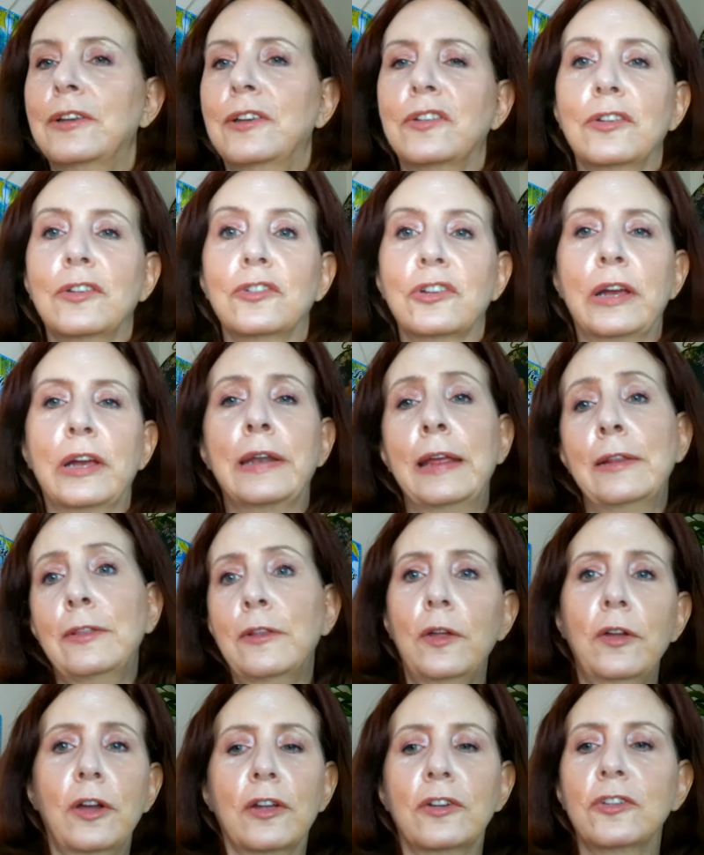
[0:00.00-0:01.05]
And
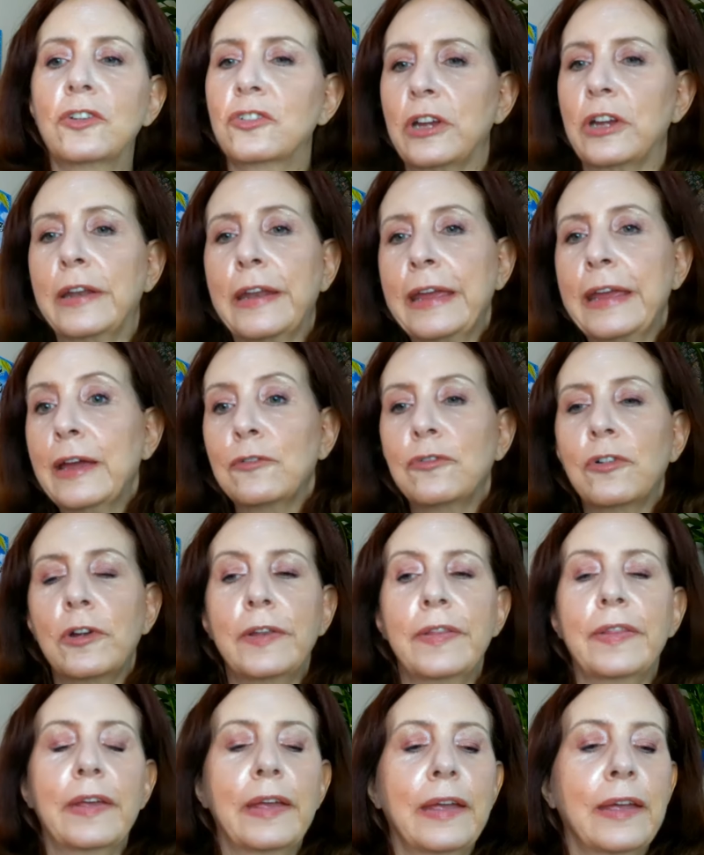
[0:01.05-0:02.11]
I went ahead
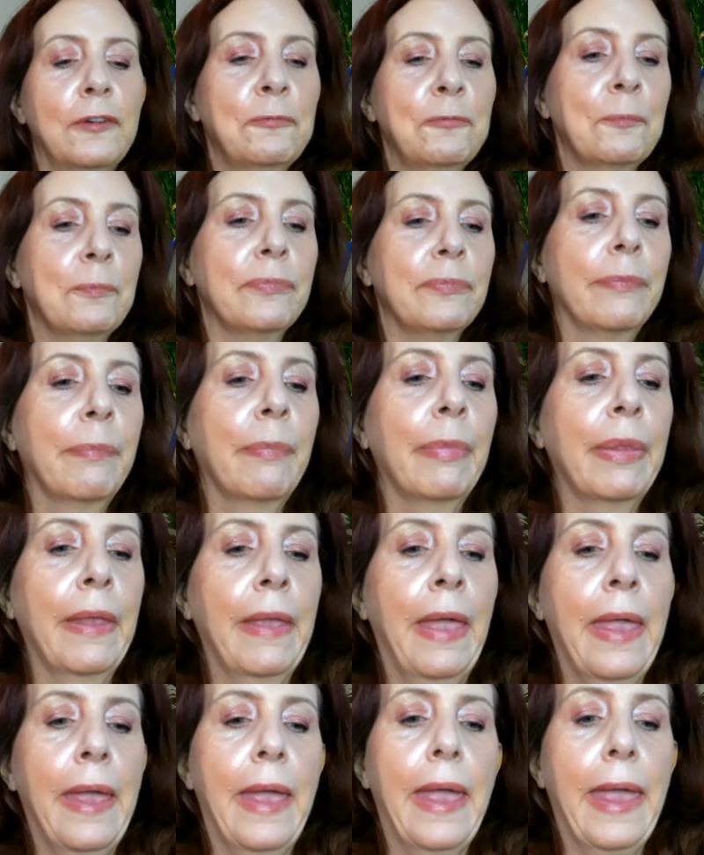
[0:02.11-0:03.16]
and added in
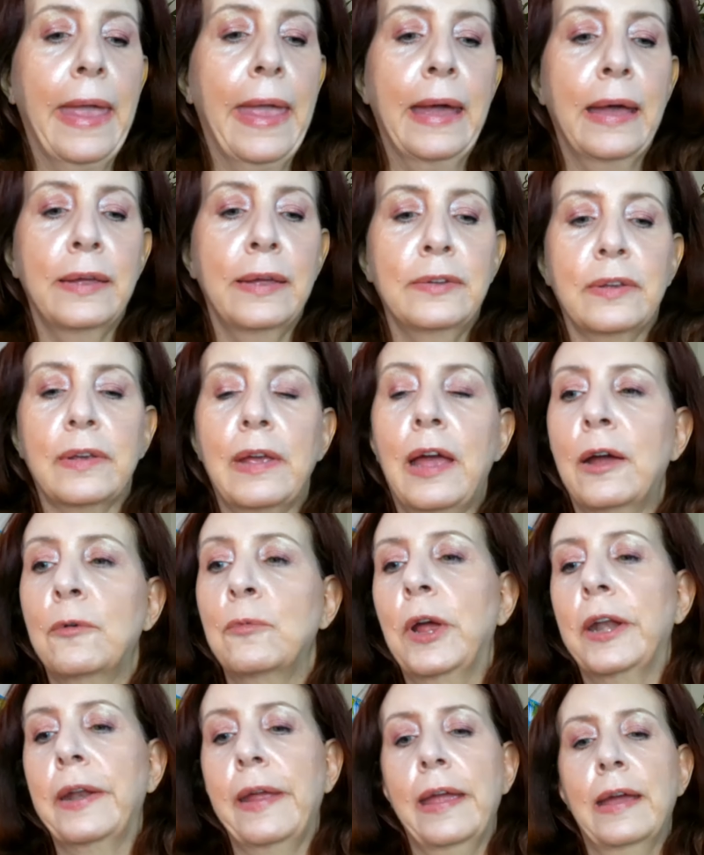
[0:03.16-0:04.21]
um, just a
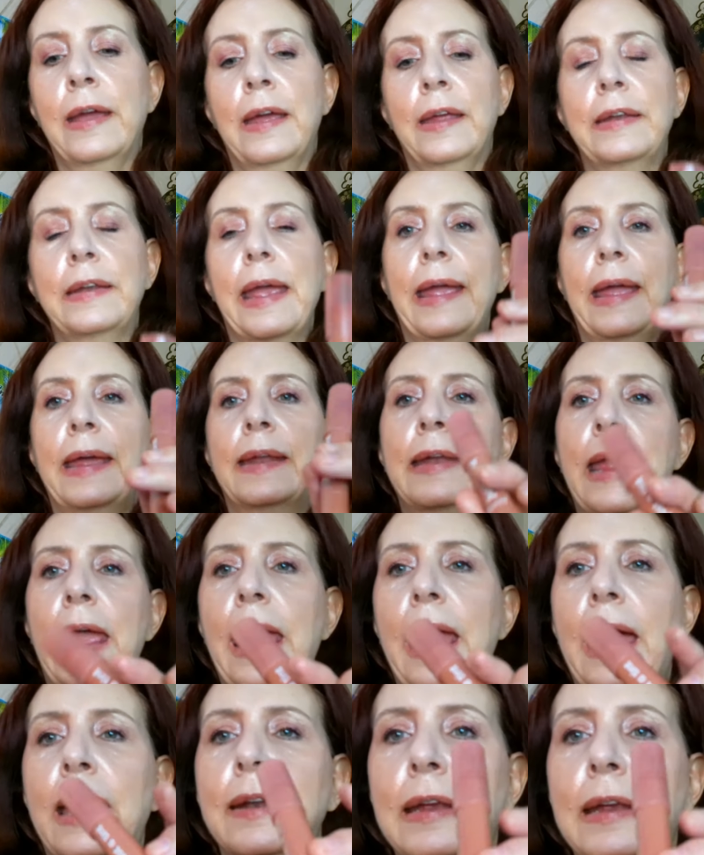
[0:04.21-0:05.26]
tint
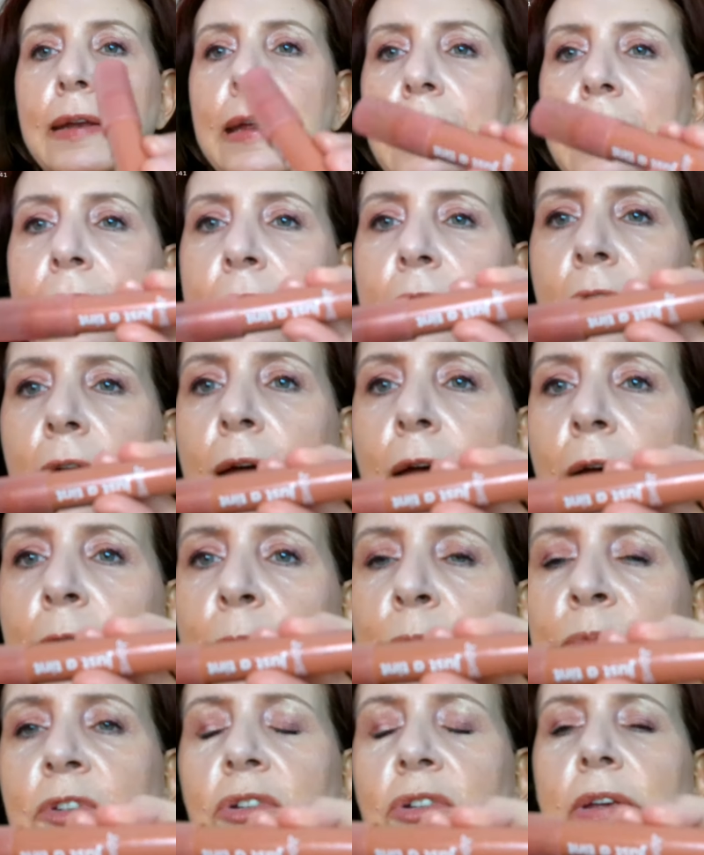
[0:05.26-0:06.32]
as far as
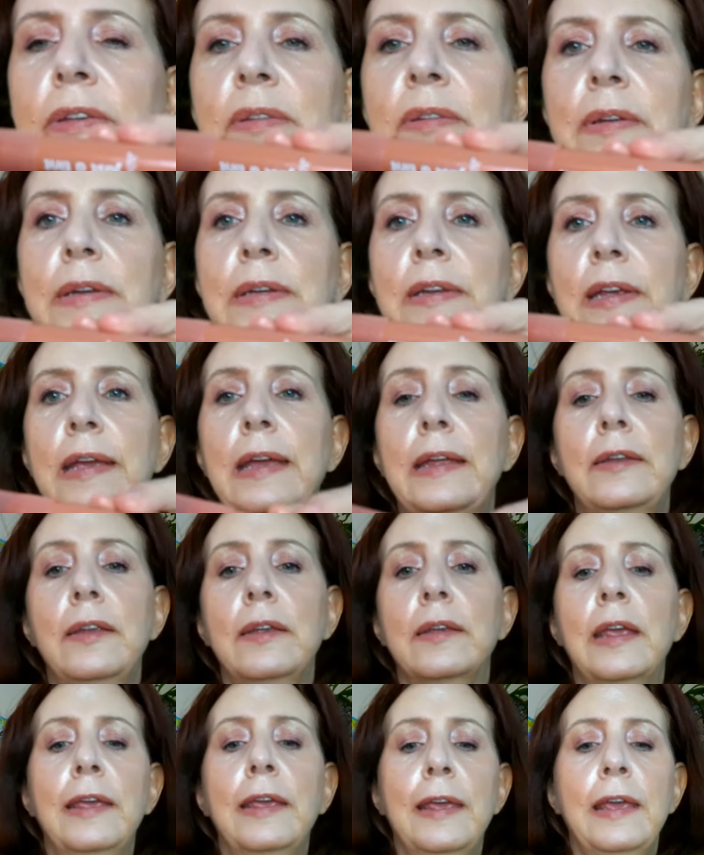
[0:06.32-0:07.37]
my lip color
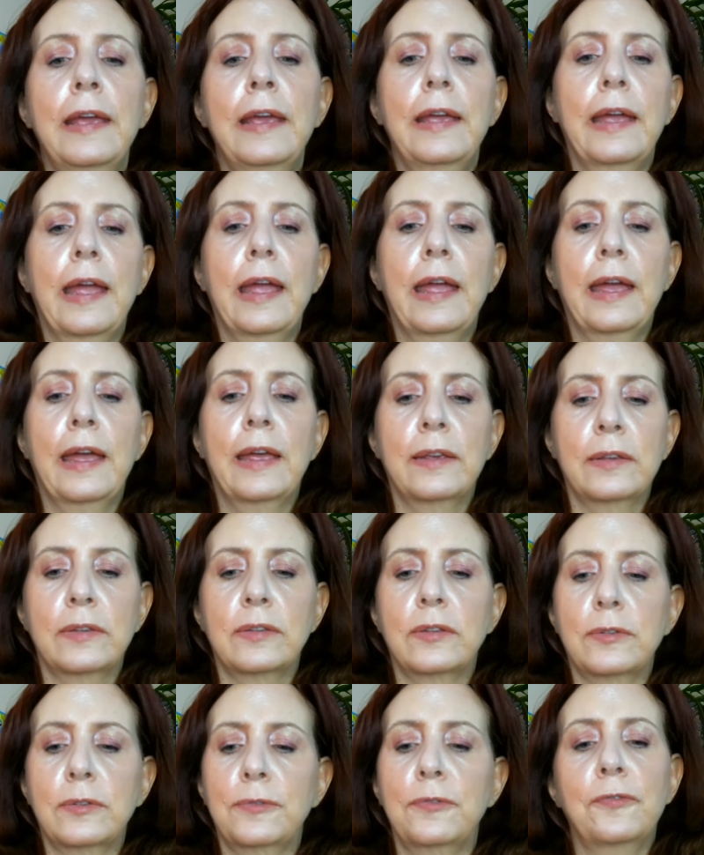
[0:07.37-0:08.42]
here, and this
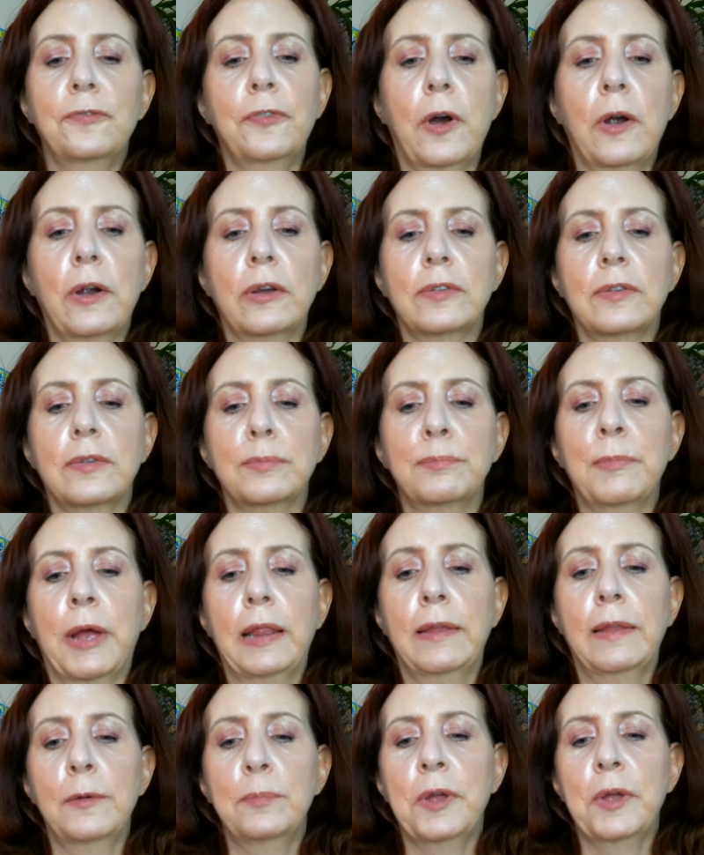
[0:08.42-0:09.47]
one is Give Me
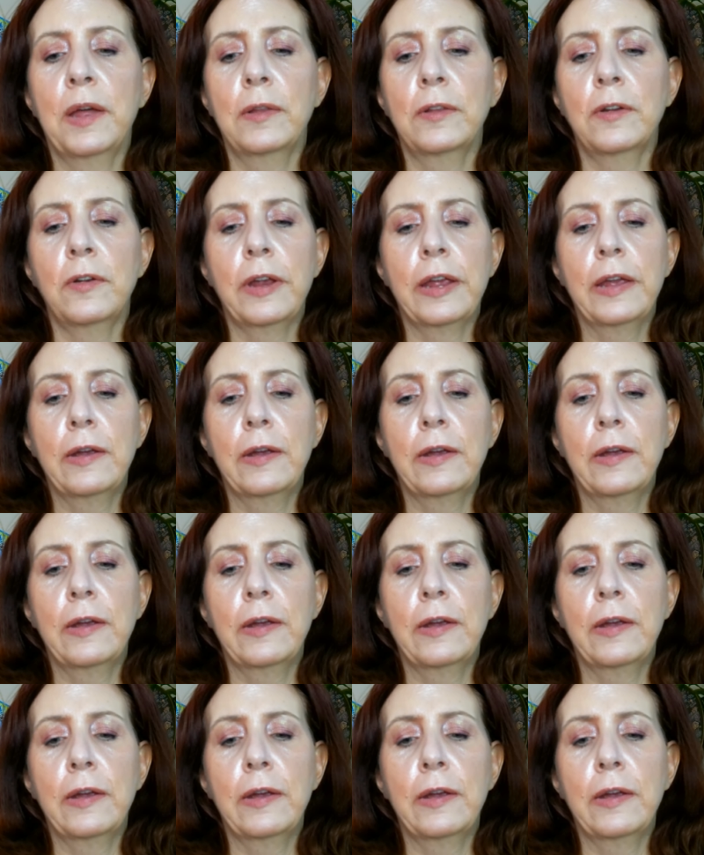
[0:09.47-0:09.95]
S'mores.